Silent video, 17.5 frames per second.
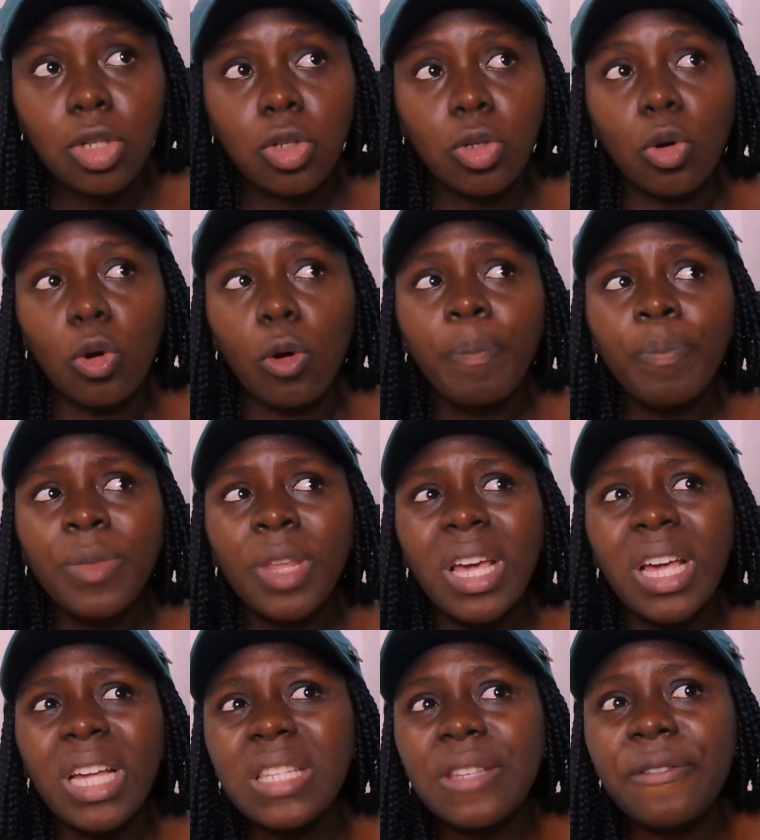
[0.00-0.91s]
So
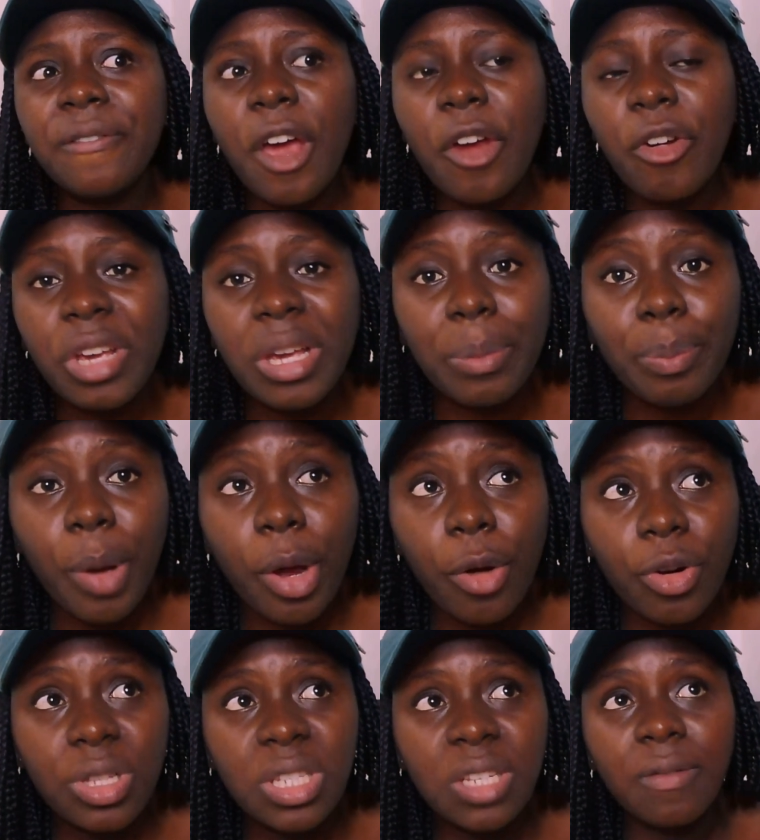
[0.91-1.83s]
it's very
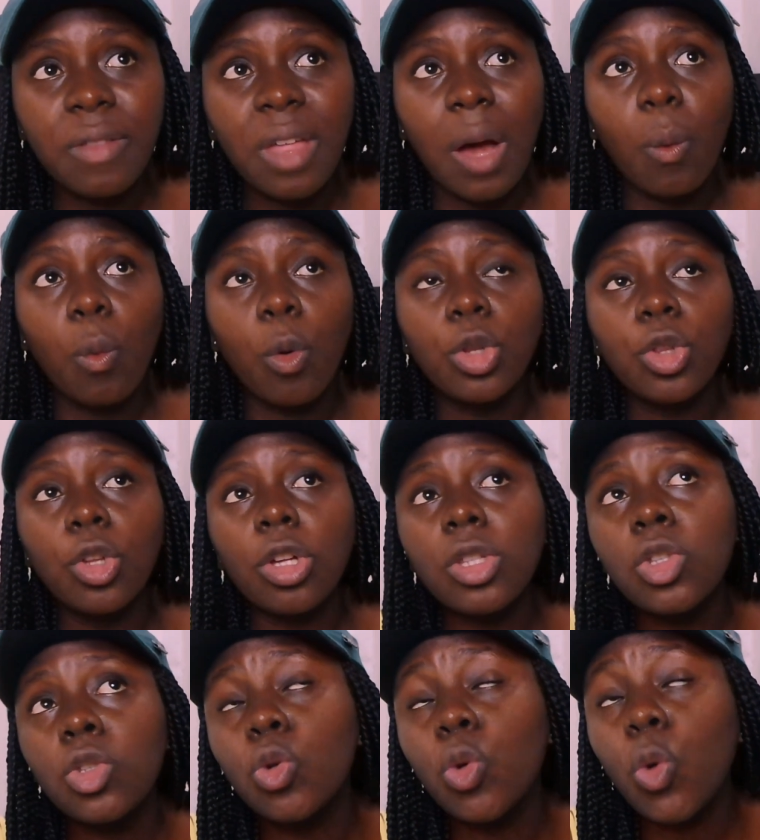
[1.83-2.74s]
imperative that we're
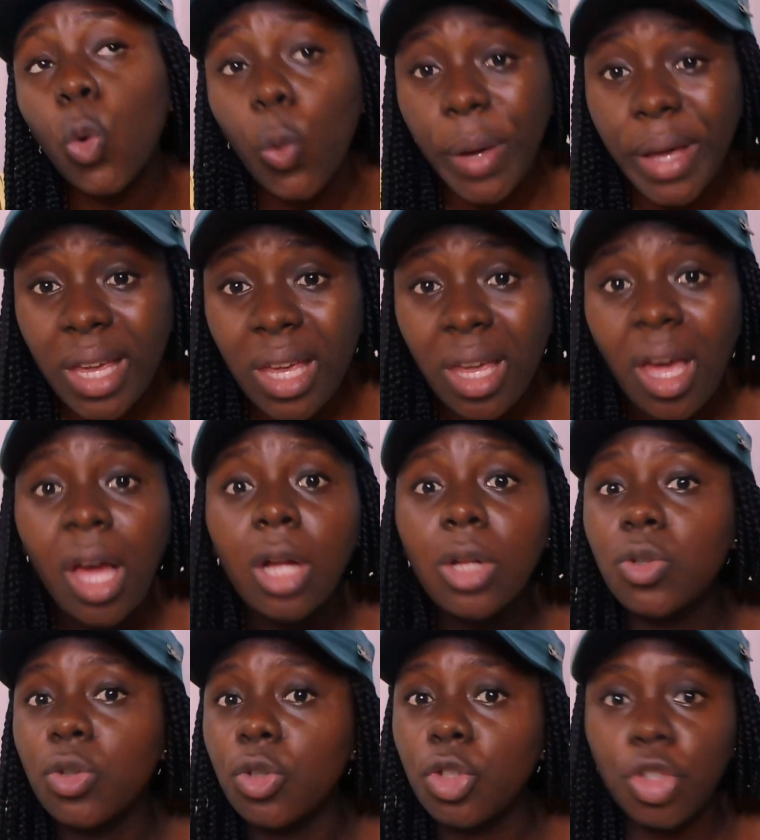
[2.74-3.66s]
not too quick
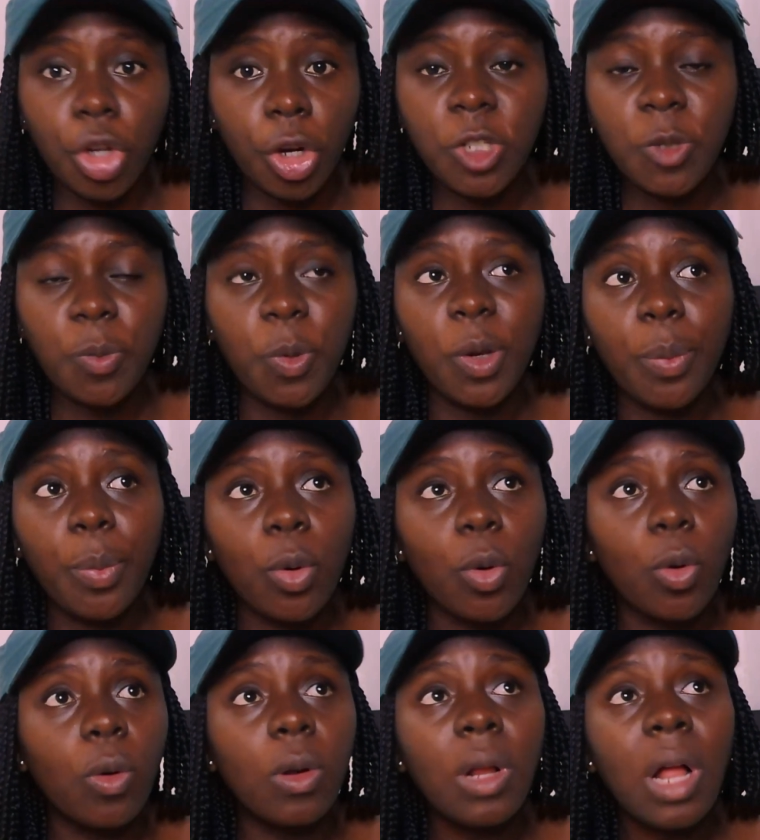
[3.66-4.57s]
to judge
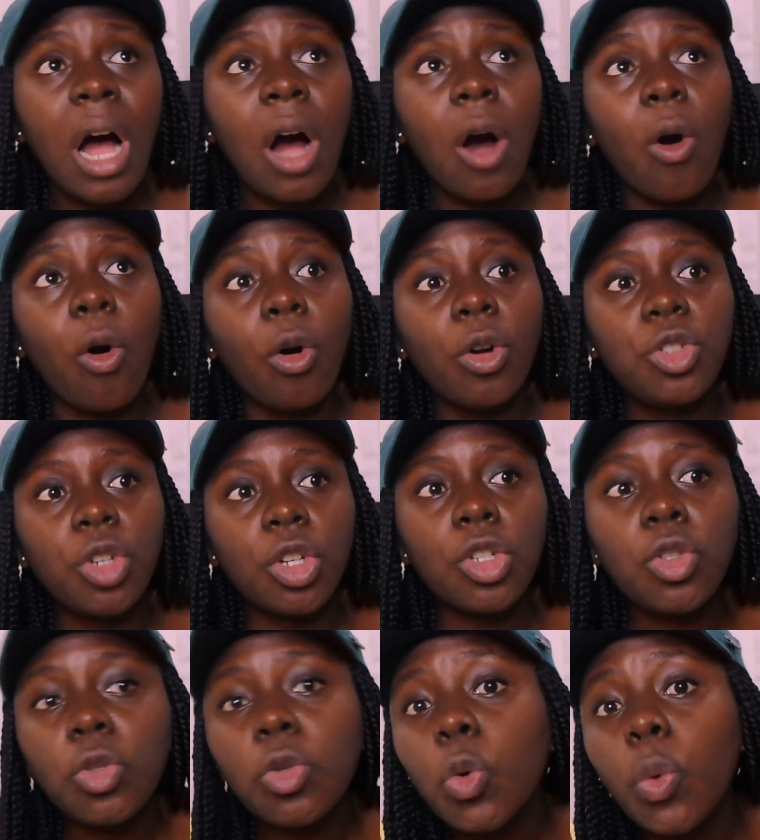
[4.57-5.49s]
people, or
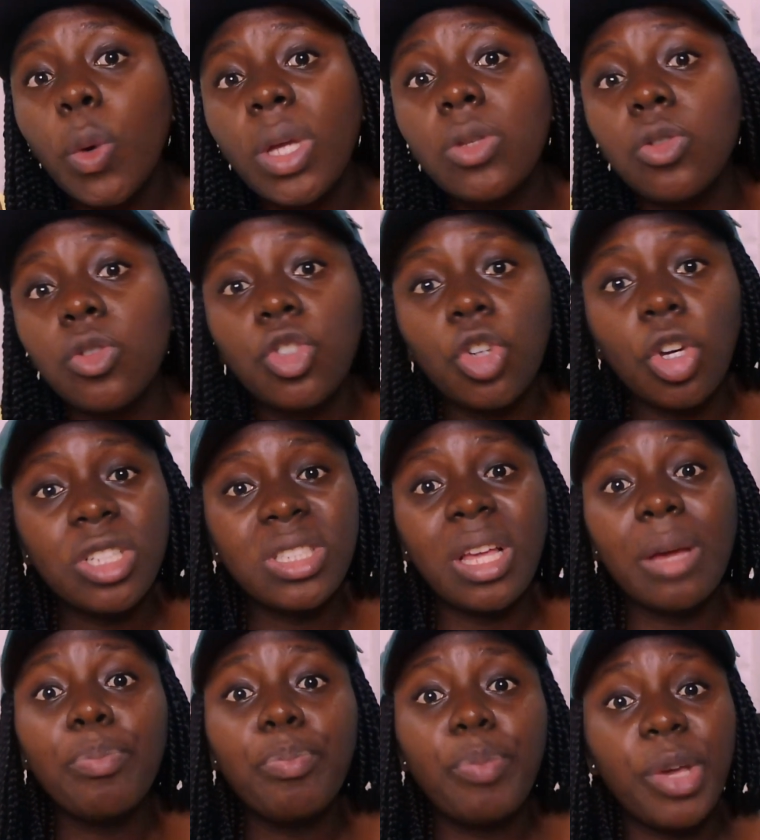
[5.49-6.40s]
just too quick to judge
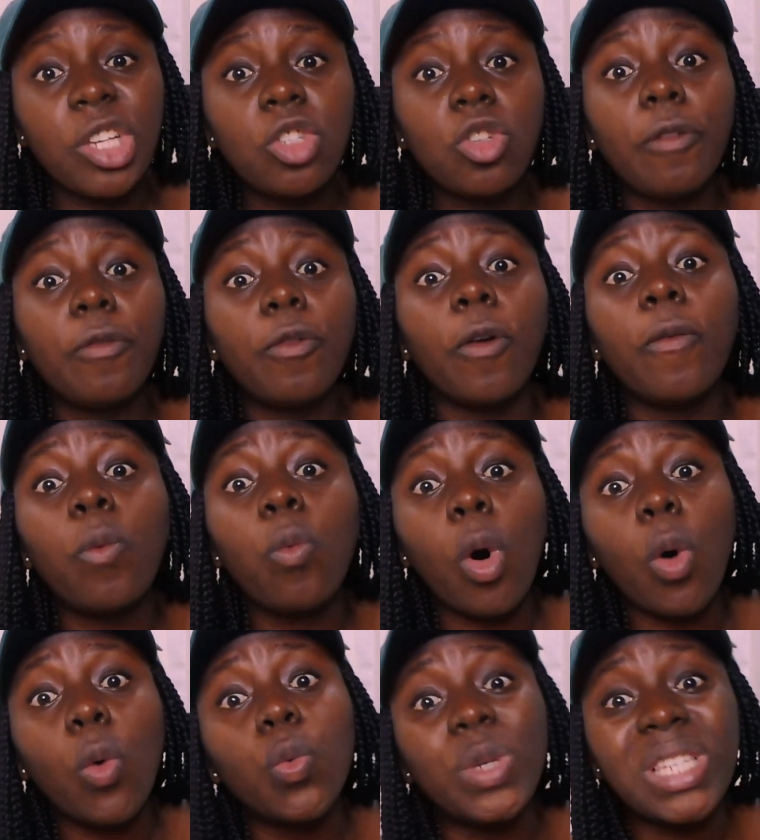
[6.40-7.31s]
them based off of
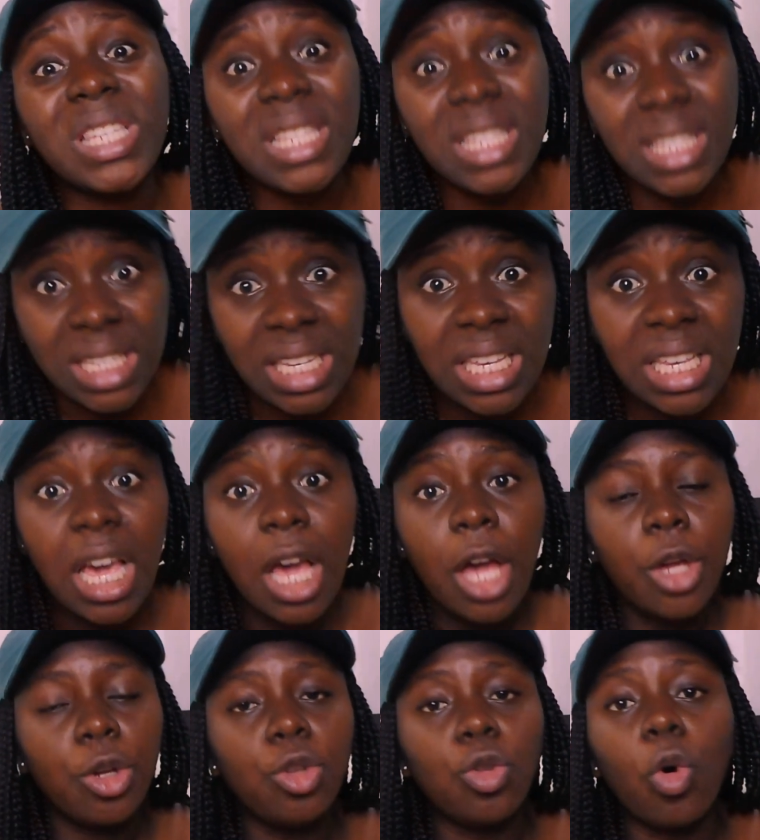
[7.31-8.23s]
what we see,
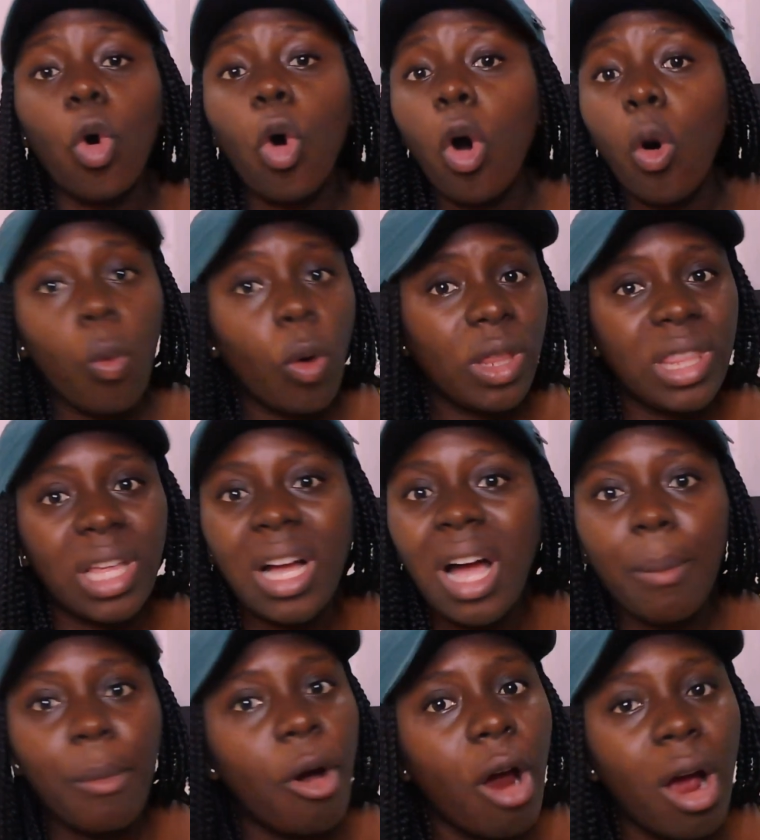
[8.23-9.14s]
you know, or what the
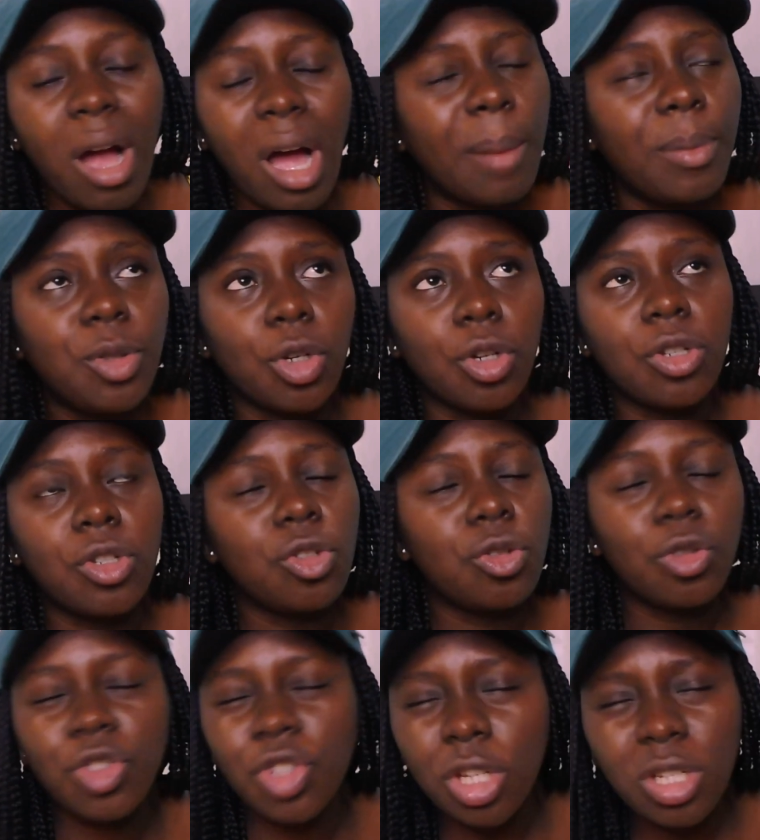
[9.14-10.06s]
camera captures, you
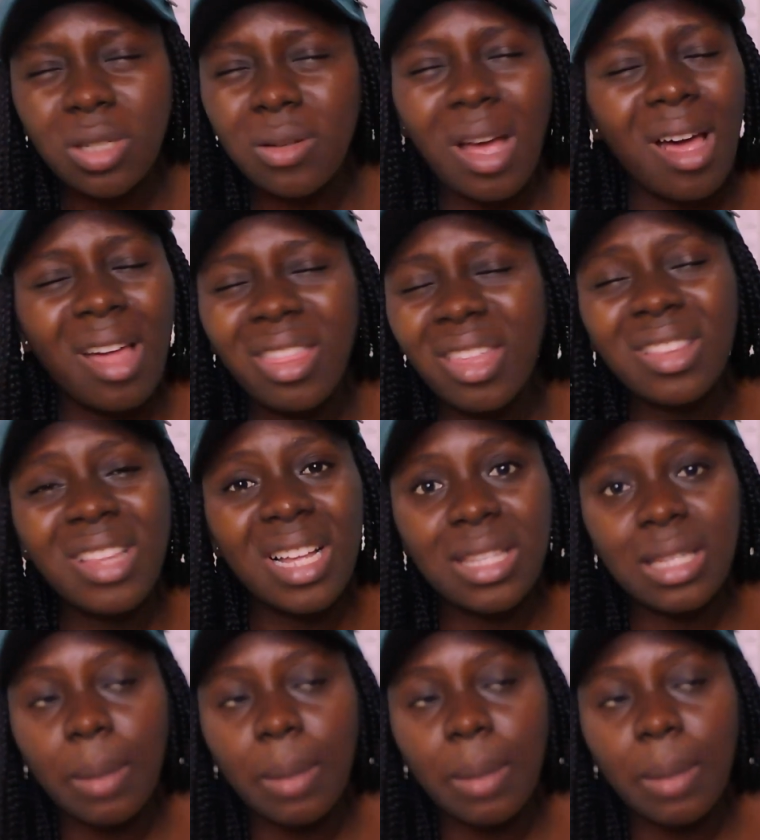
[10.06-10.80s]
know. Just, I think that's